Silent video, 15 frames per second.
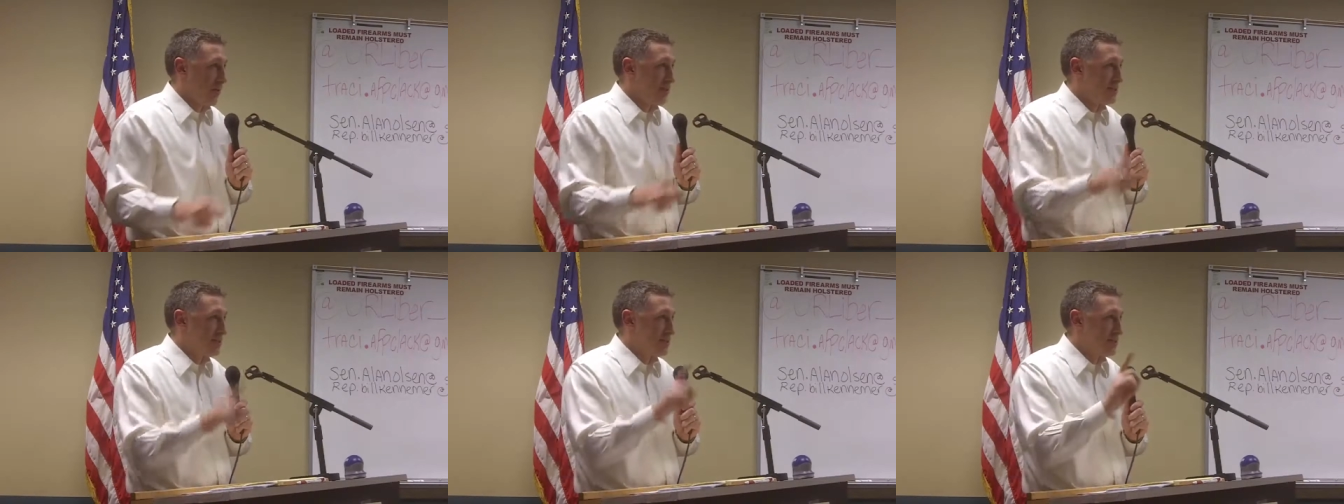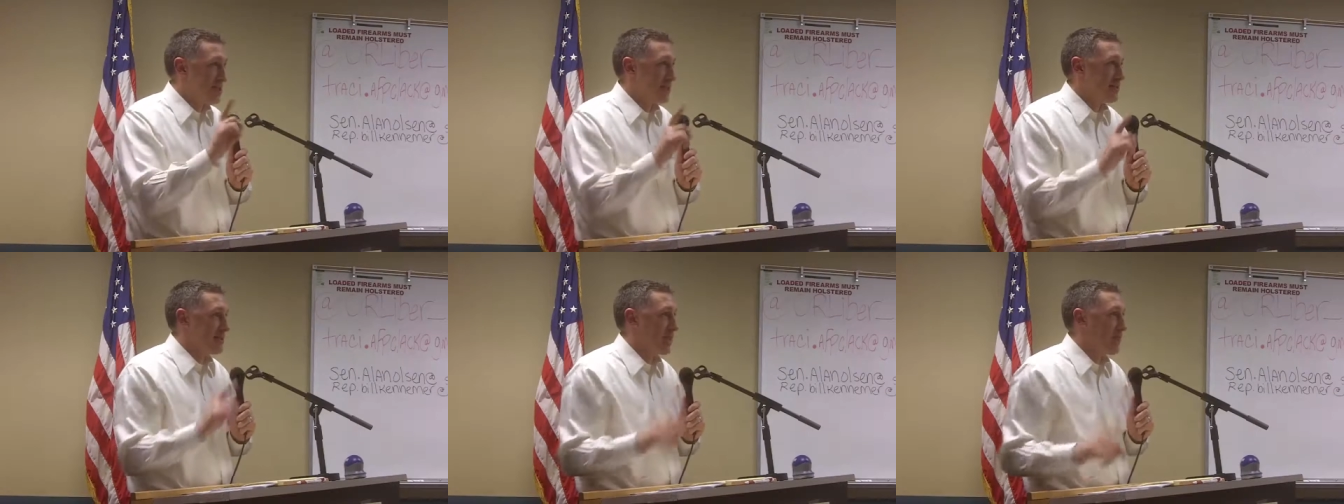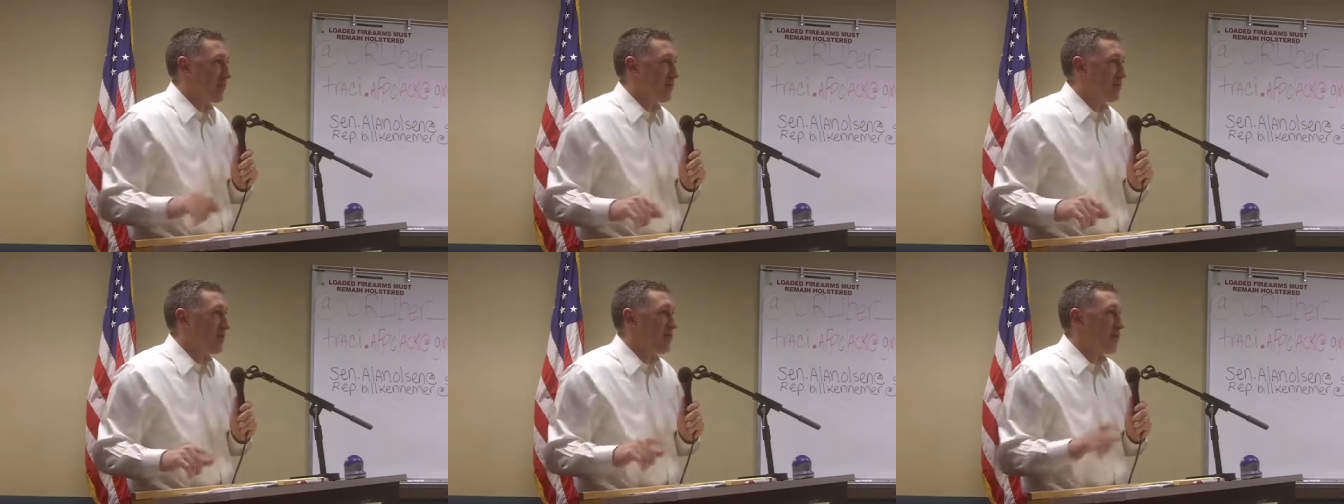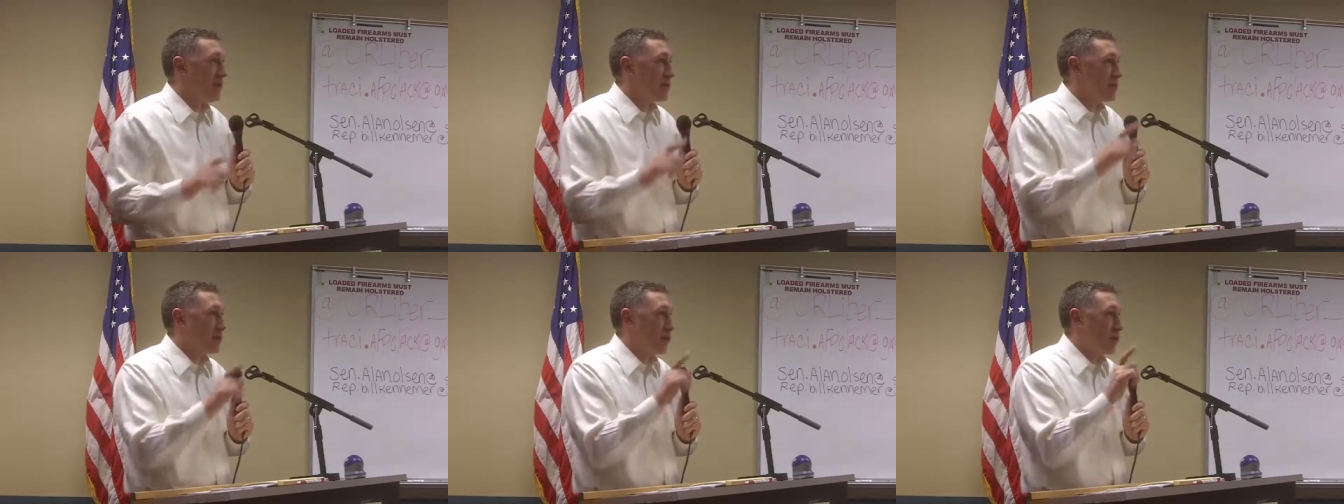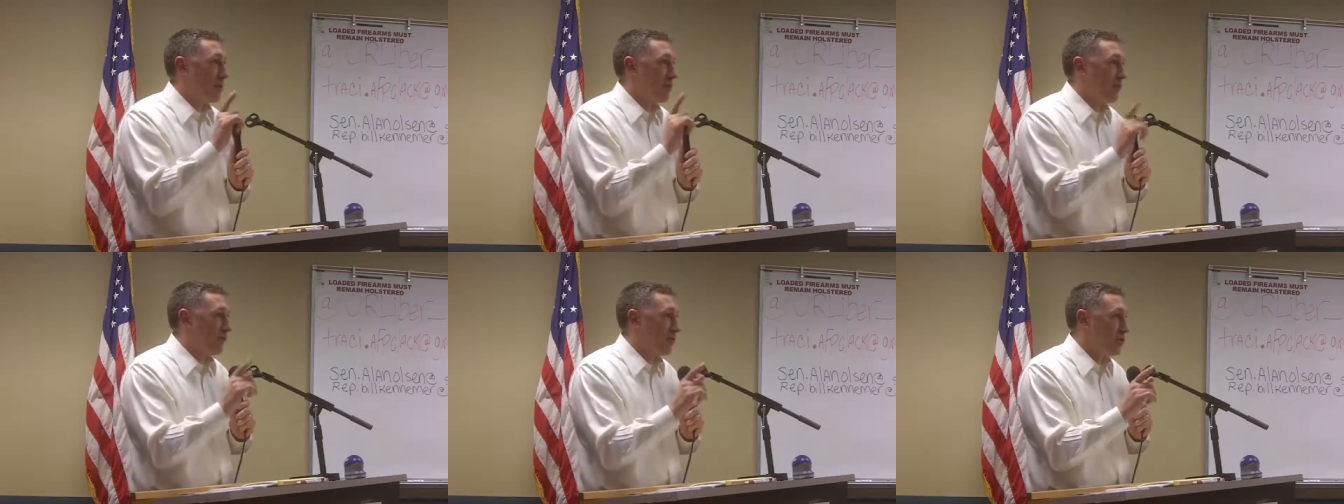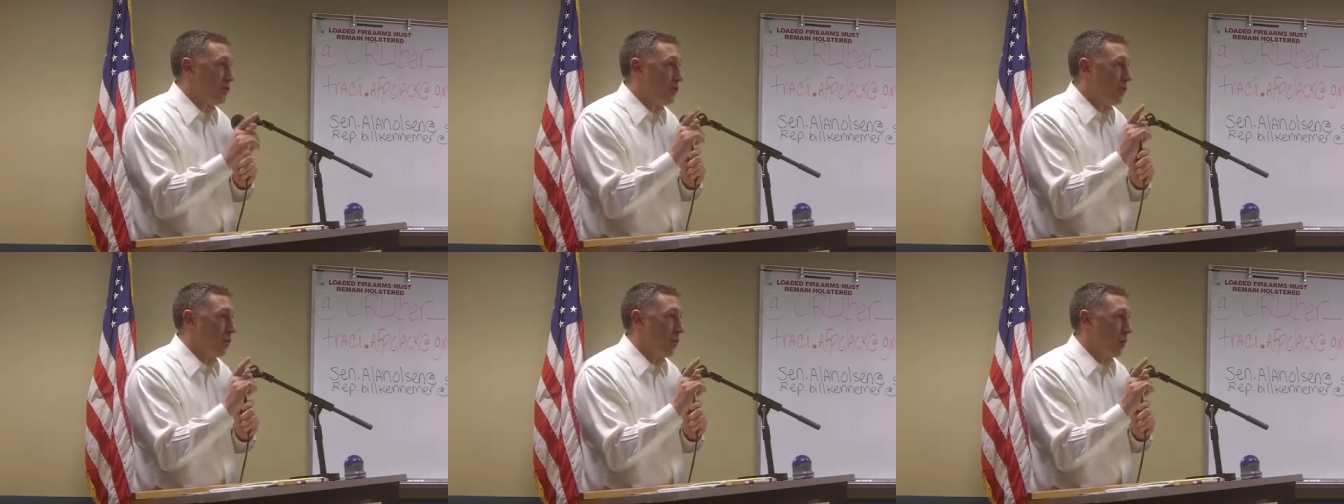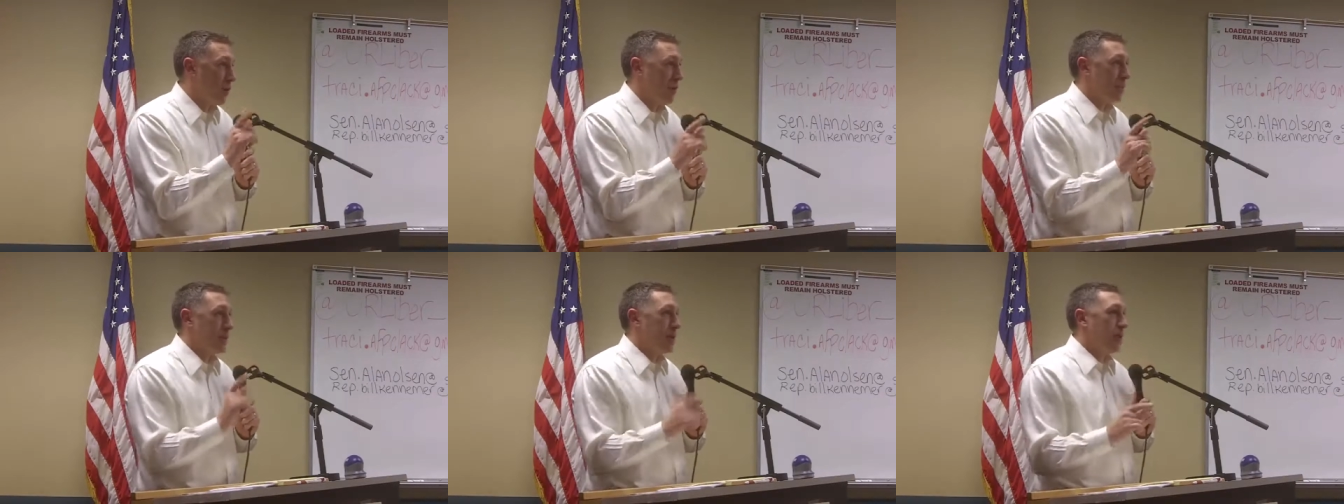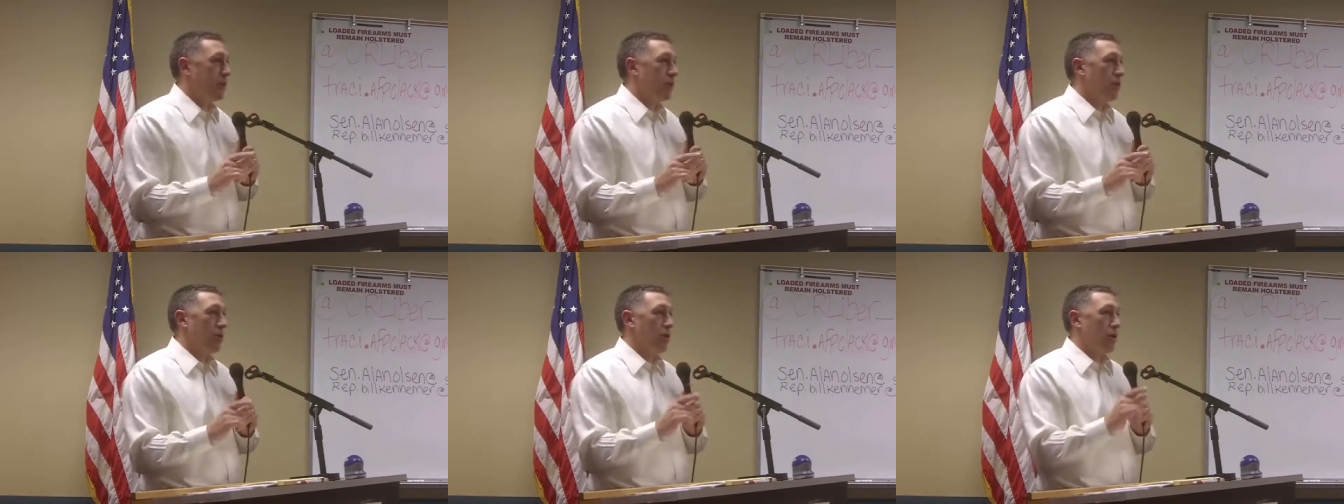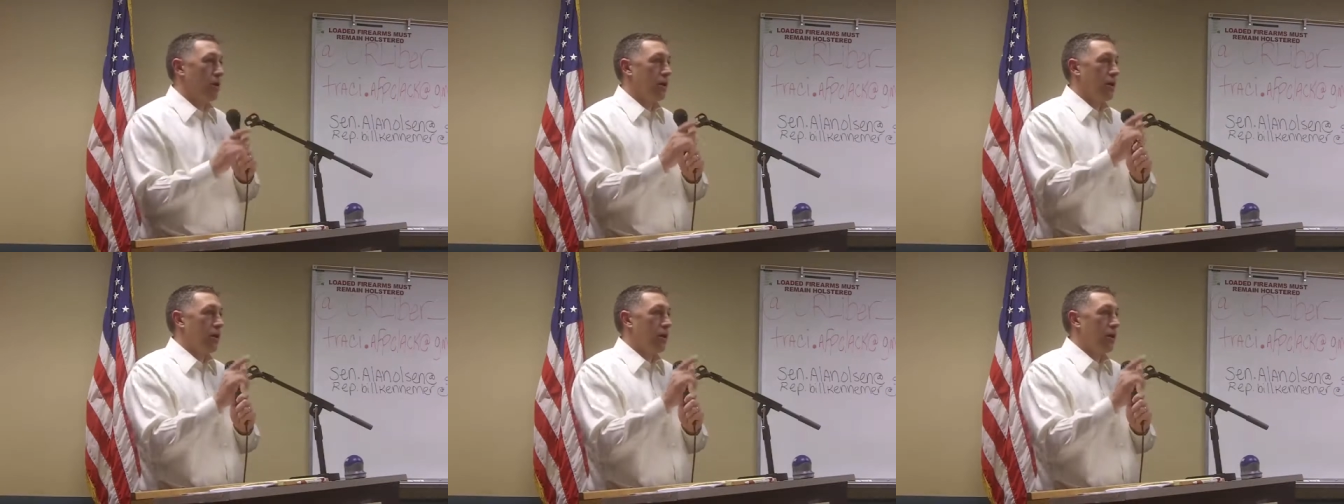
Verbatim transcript: Now, this is an example of a failure where a few people